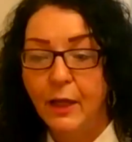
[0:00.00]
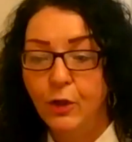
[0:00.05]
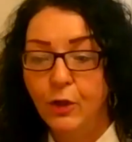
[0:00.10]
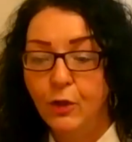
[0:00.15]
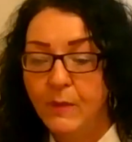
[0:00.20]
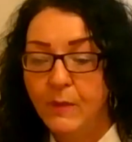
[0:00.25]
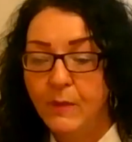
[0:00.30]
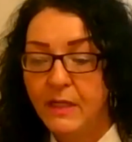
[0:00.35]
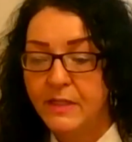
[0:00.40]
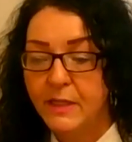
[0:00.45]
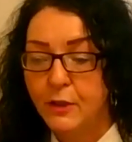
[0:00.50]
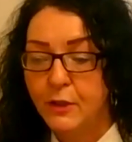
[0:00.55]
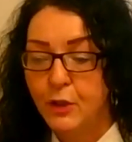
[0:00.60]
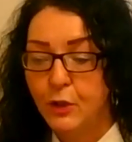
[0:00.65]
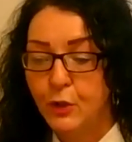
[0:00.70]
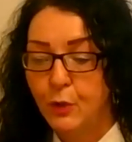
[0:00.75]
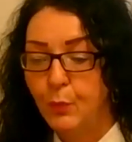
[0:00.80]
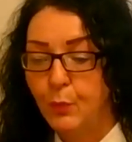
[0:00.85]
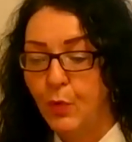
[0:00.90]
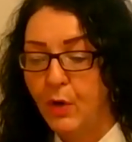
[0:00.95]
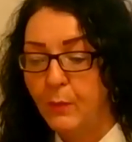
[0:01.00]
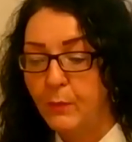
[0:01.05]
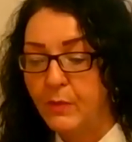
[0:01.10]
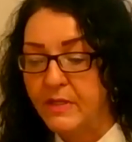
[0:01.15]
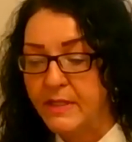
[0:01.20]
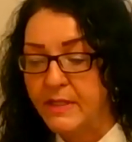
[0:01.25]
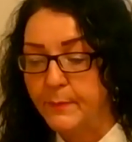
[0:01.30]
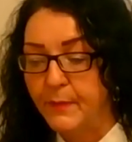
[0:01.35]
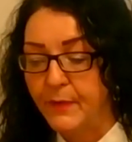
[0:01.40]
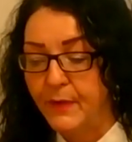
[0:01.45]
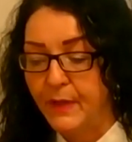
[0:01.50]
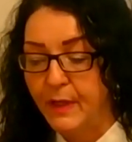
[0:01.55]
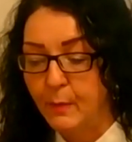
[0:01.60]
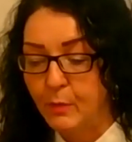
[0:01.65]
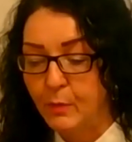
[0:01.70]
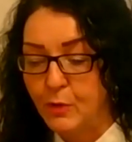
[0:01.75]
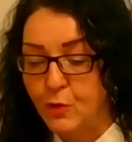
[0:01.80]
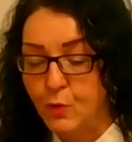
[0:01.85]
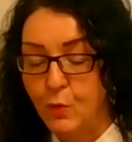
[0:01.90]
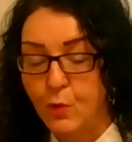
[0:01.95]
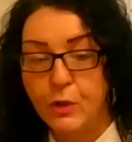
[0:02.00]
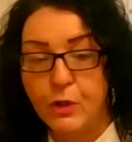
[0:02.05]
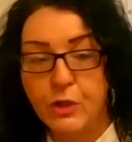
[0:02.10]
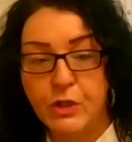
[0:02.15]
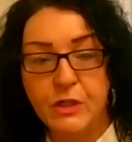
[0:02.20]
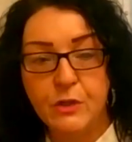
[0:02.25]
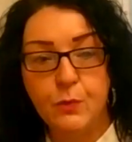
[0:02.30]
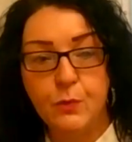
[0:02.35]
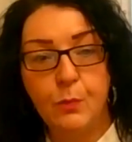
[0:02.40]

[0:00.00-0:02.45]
And you make such a good point with some of the labor shortages.